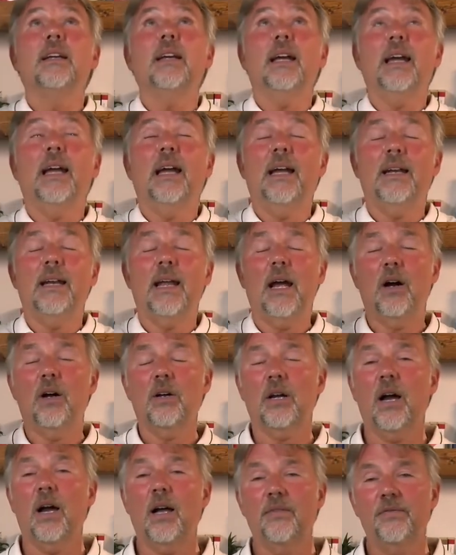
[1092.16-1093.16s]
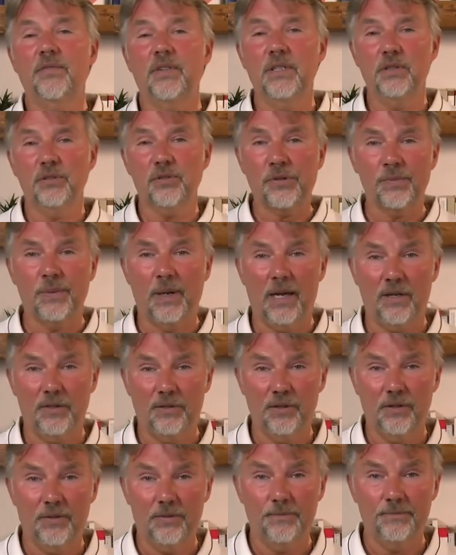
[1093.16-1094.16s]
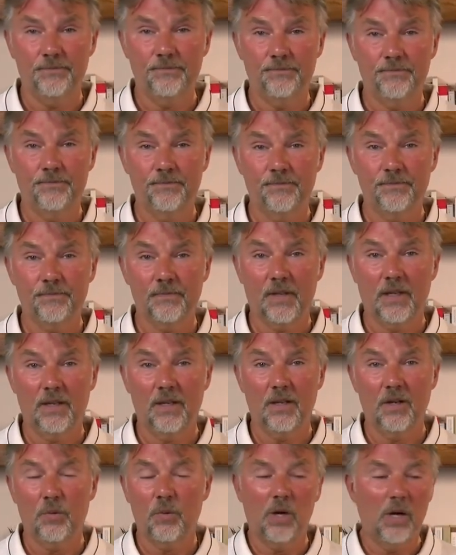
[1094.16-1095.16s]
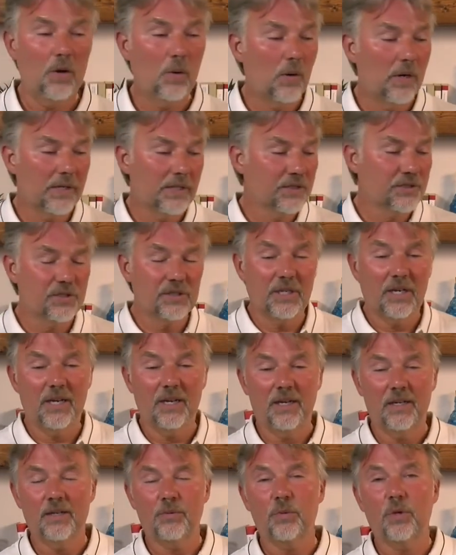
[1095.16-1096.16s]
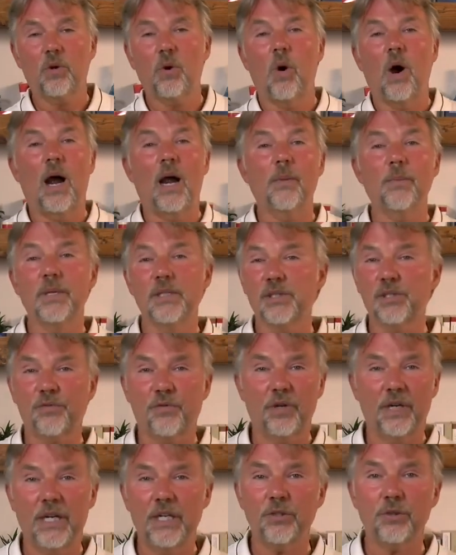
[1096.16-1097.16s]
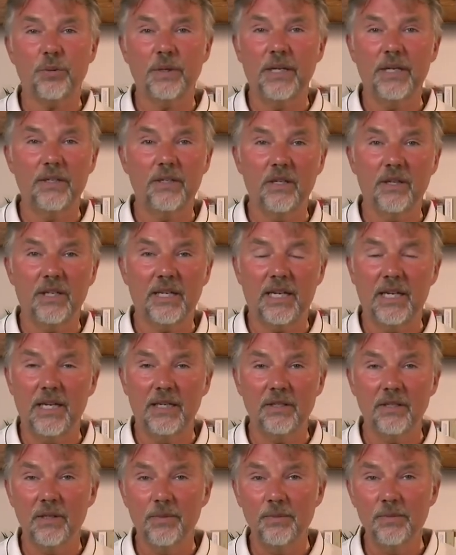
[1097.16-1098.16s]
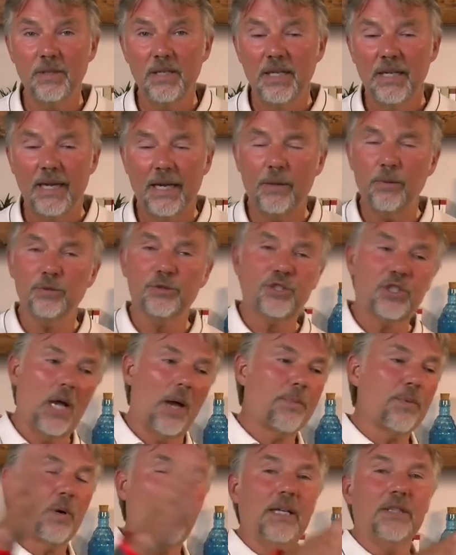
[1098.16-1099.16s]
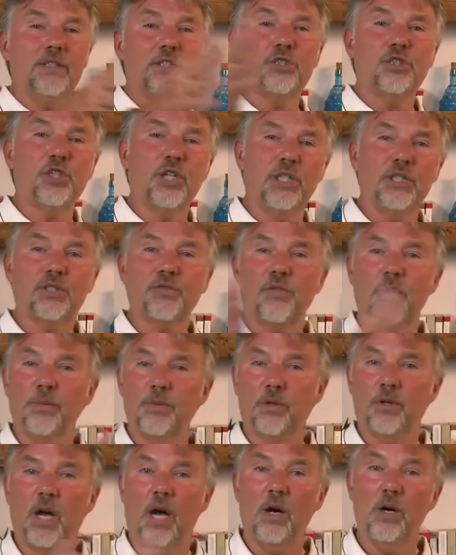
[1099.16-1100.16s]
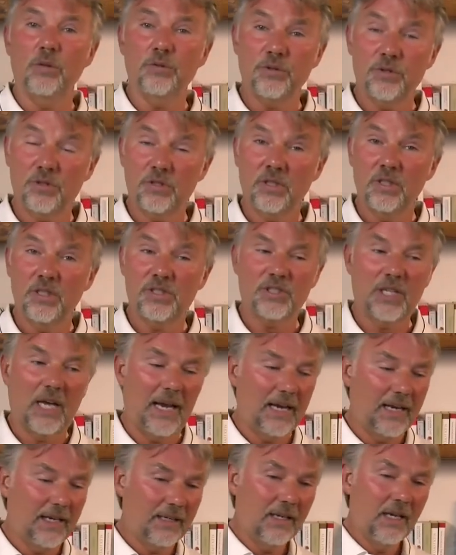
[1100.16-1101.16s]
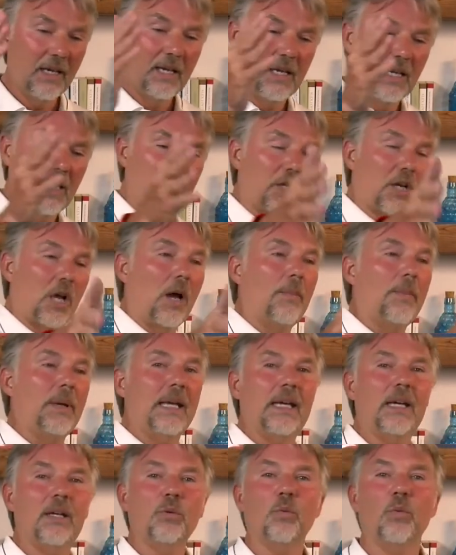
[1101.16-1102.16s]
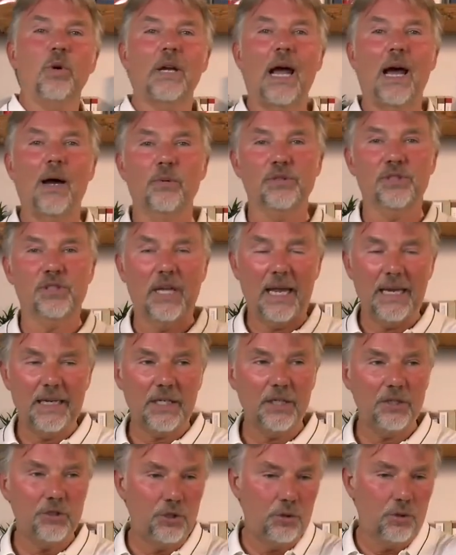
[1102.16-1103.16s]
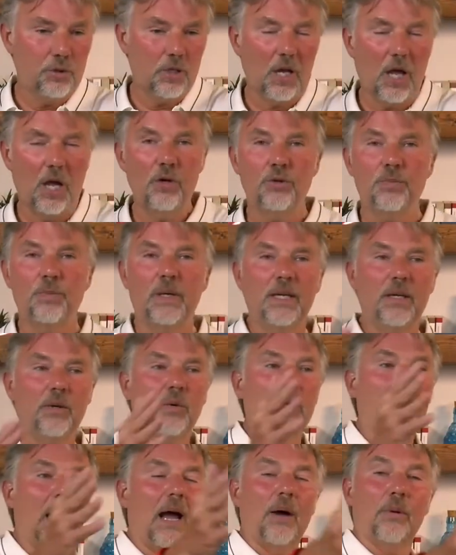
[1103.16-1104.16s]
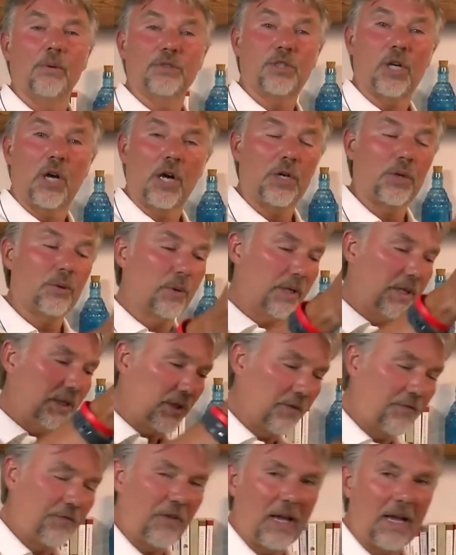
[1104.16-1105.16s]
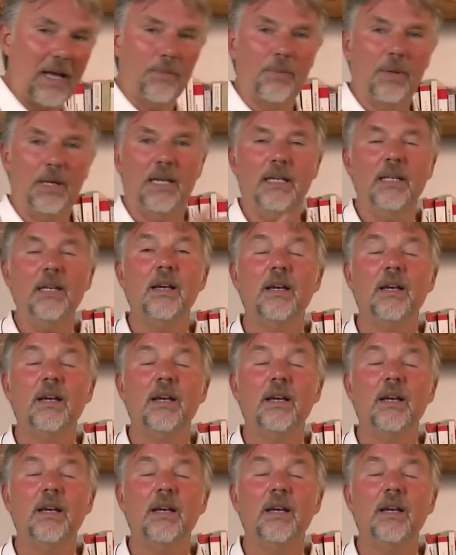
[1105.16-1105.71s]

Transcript: and how God feels about you. What is the requirements for entry into the kingdom? He will separate the sheep from the goats, saying, come in. When I was naked, you clothed me. When I was hungry, you fed me.